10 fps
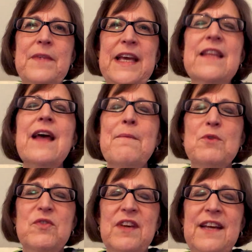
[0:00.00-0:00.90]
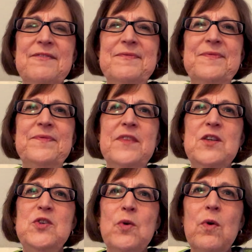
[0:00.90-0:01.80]
In that movie,
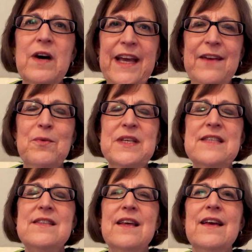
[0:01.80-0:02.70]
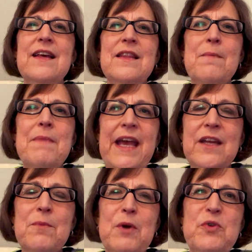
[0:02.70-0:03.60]
joy was the the main
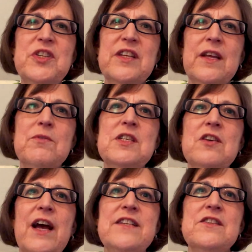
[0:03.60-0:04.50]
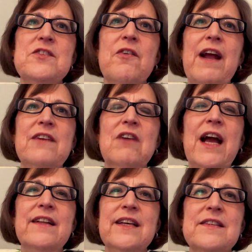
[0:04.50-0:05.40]
emotion that was trying to direct Riley.